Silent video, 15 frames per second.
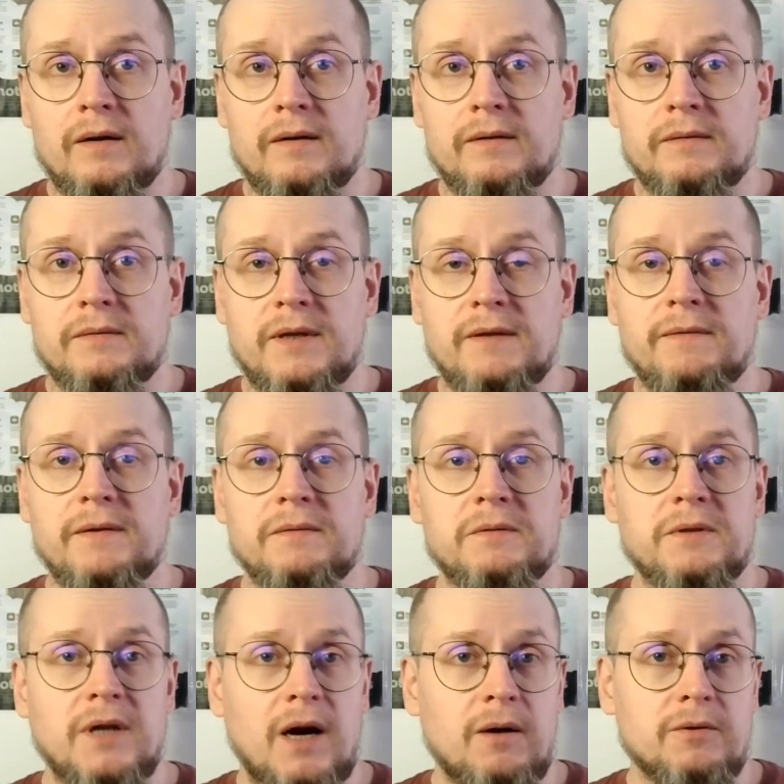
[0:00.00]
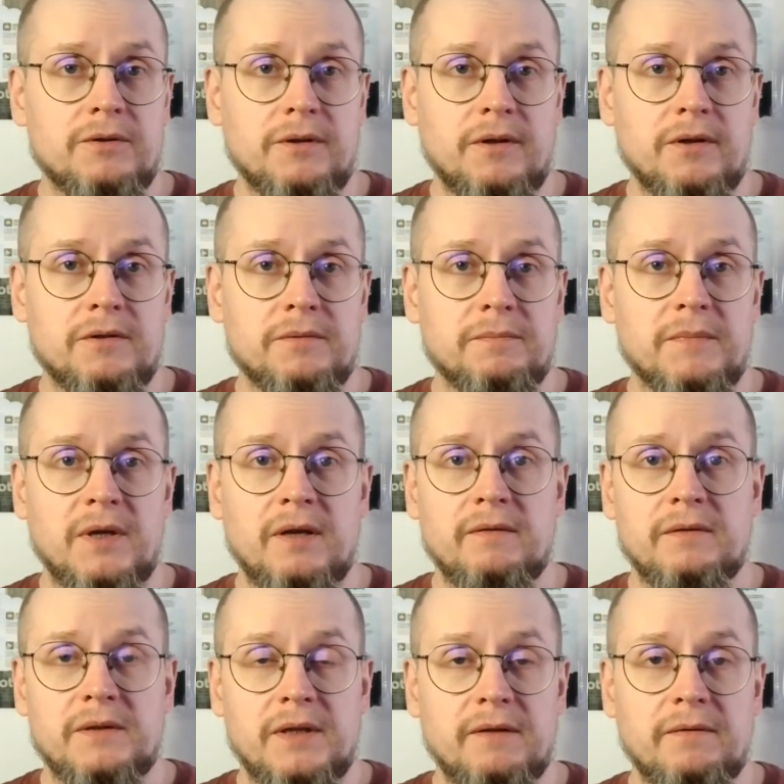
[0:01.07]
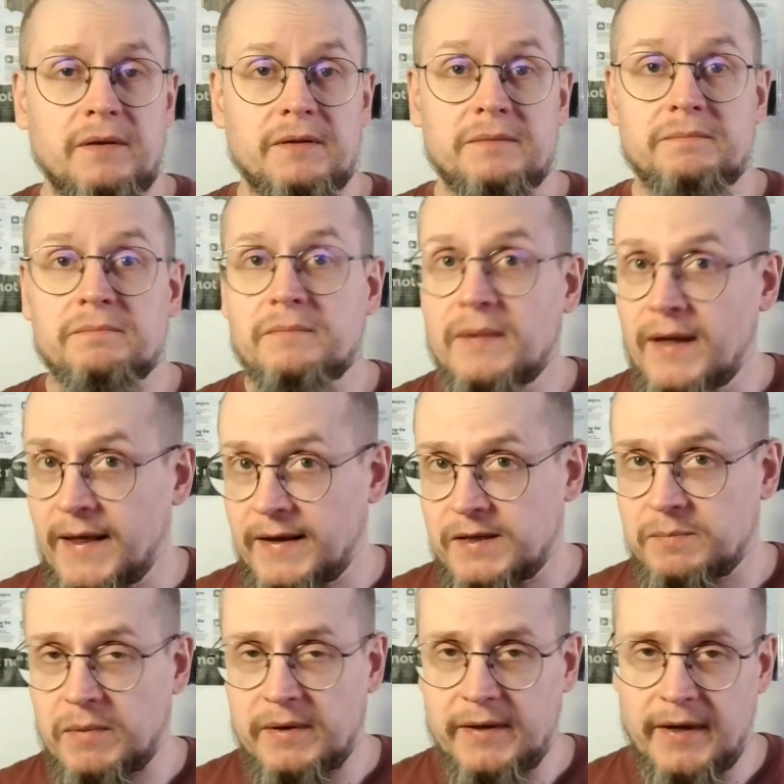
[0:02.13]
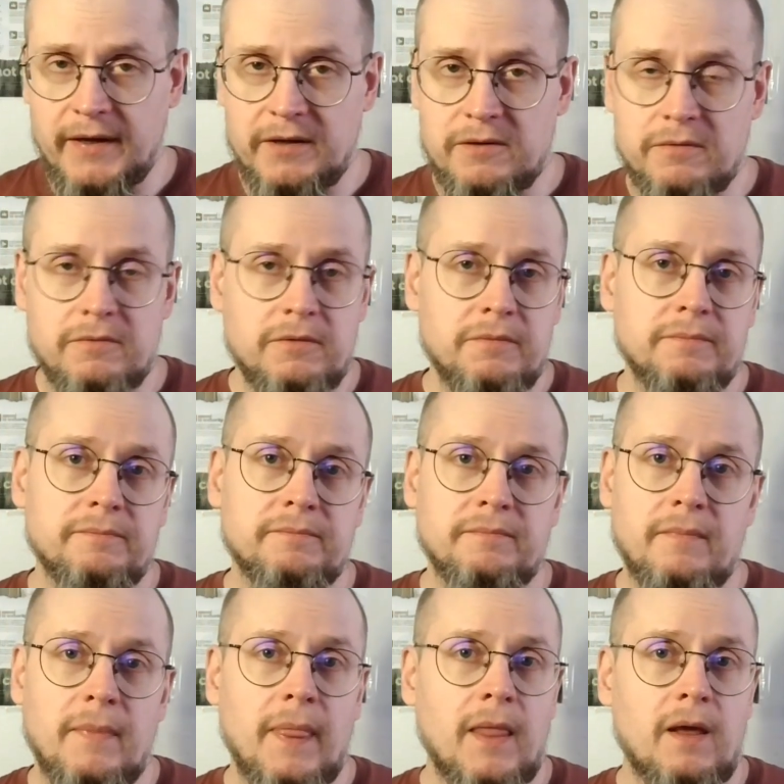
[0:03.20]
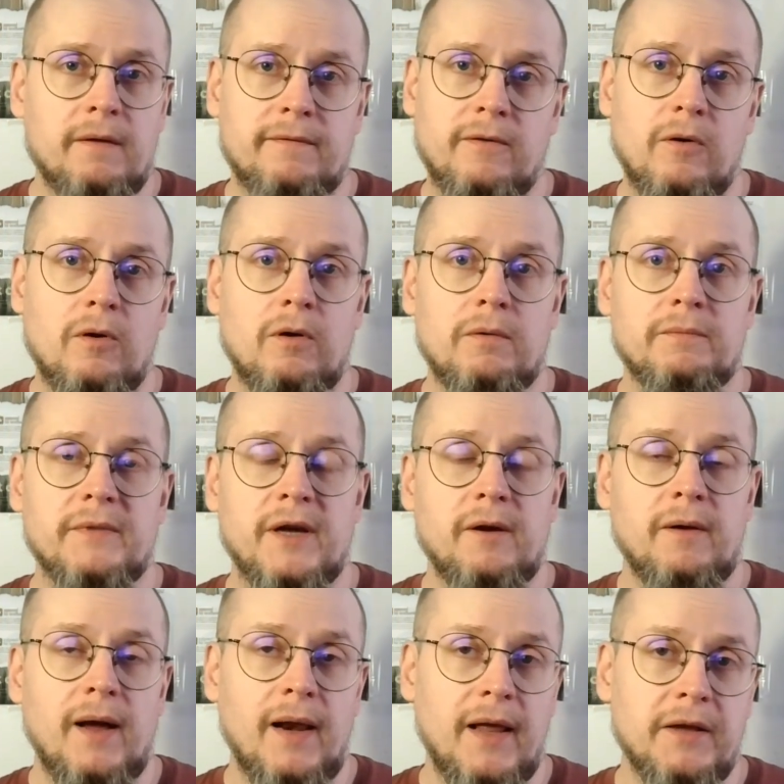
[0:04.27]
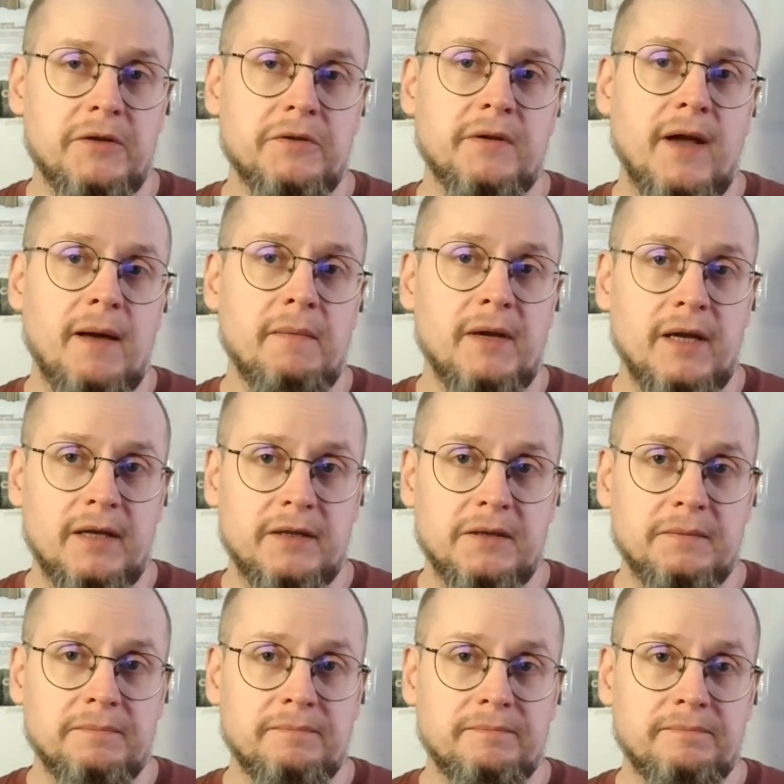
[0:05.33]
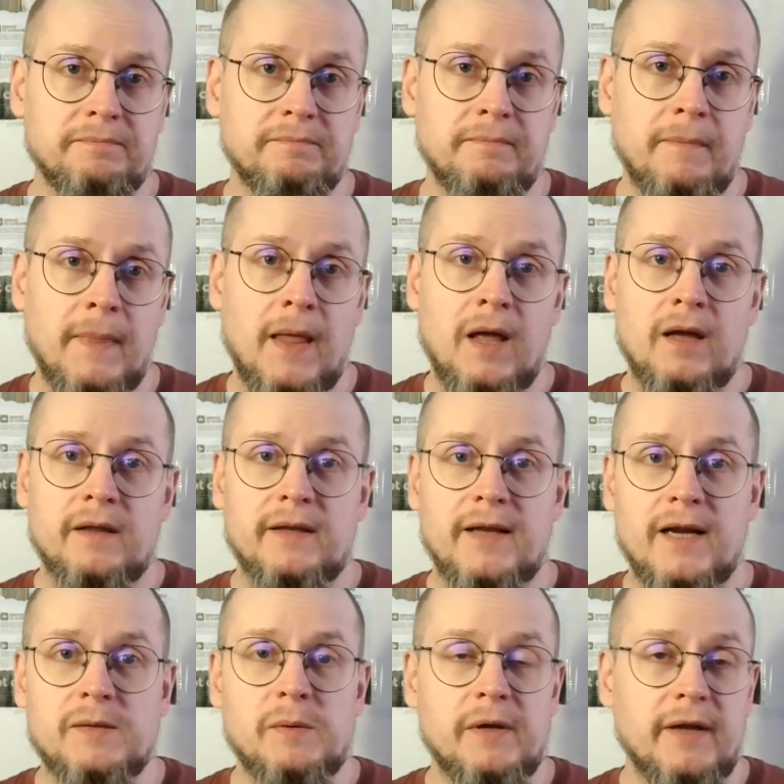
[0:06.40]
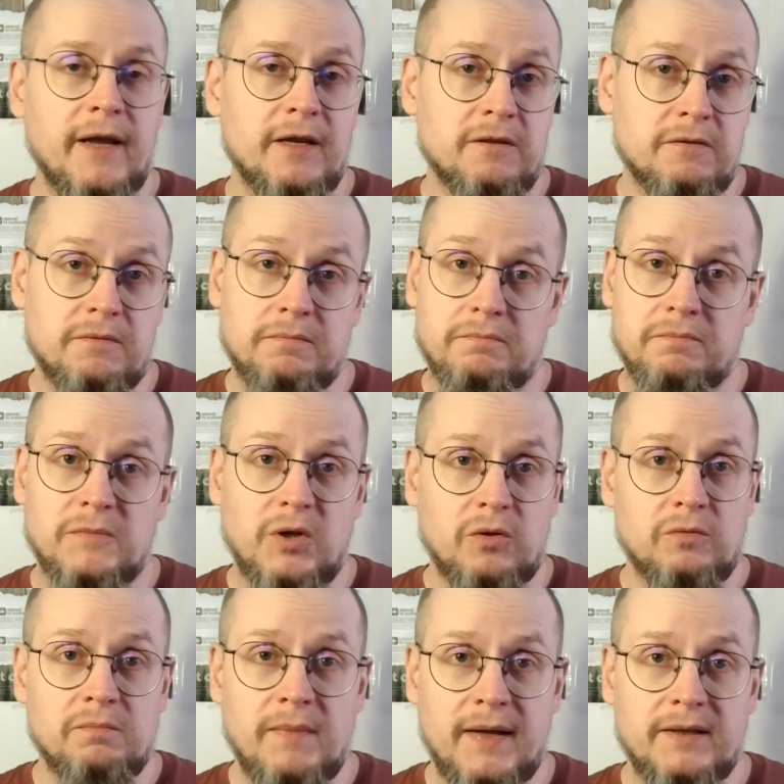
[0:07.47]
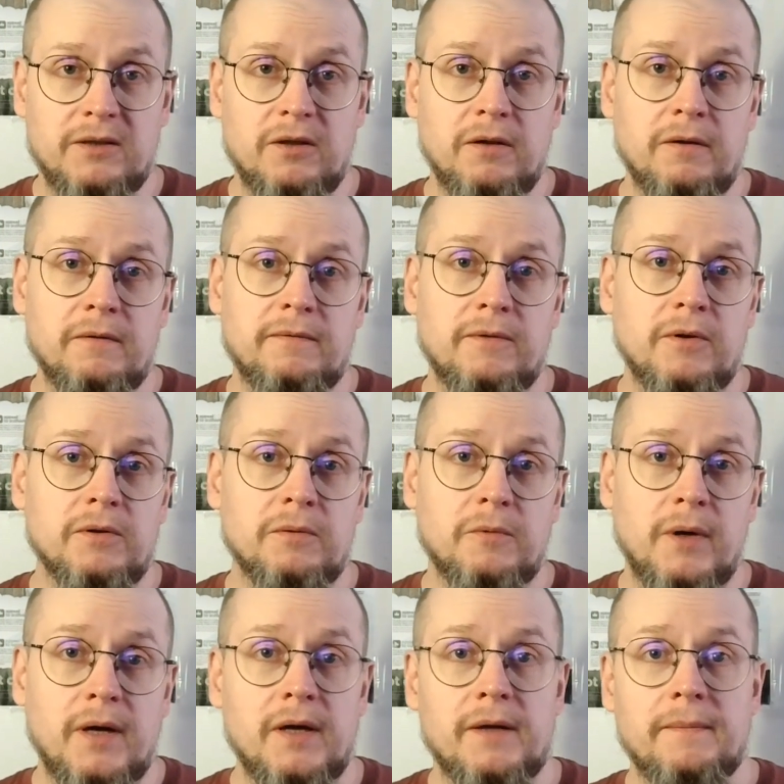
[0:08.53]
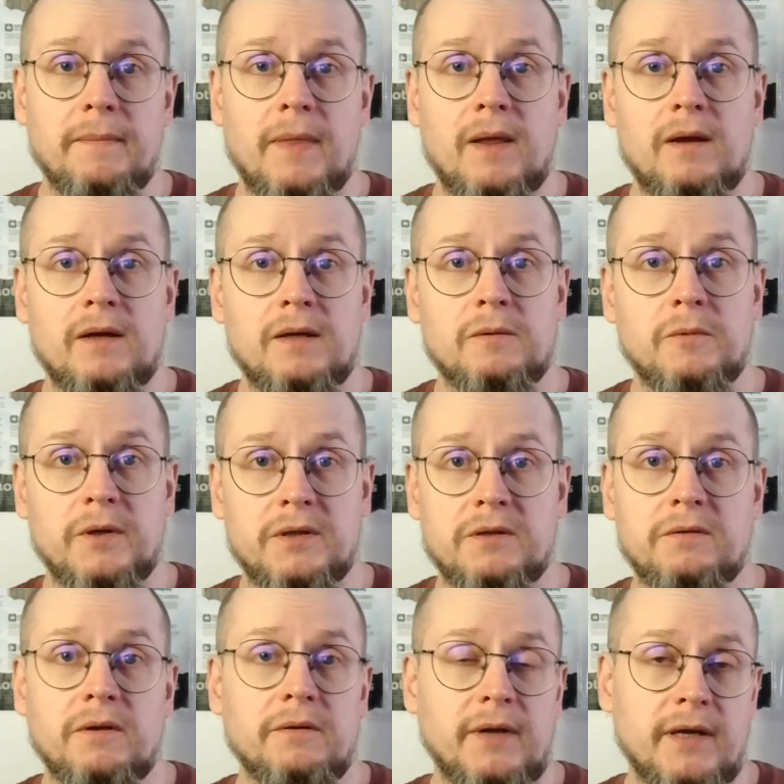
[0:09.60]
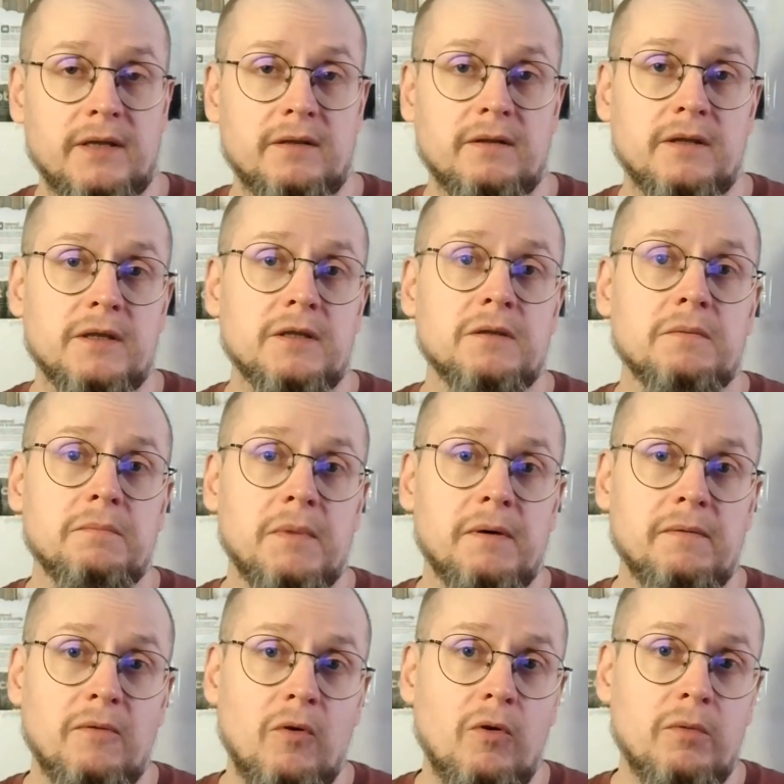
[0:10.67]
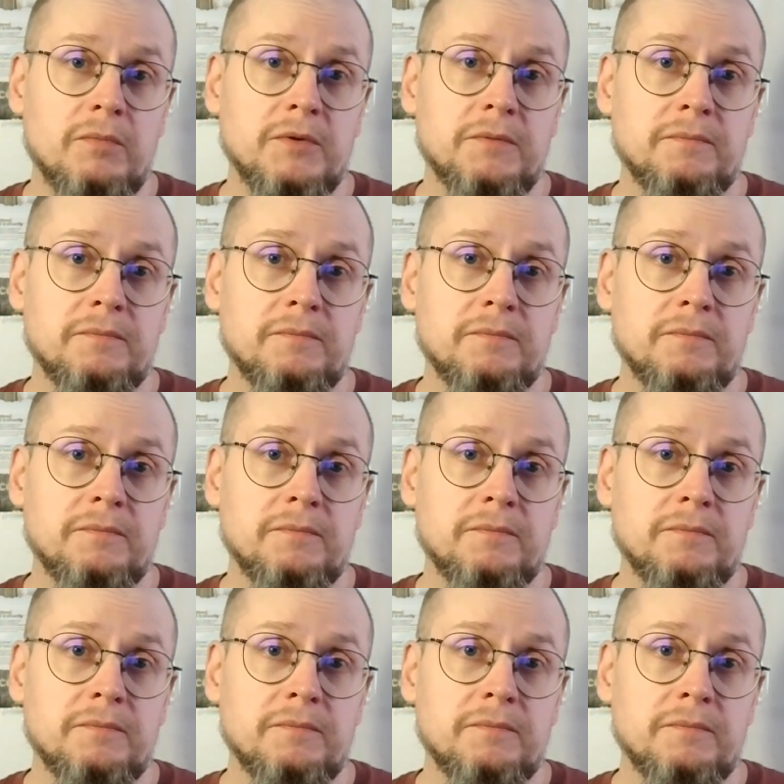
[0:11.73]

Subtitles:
Different dowsers give different explanations for their alleged ability. The explanations don't matter for the way in which the test is performed.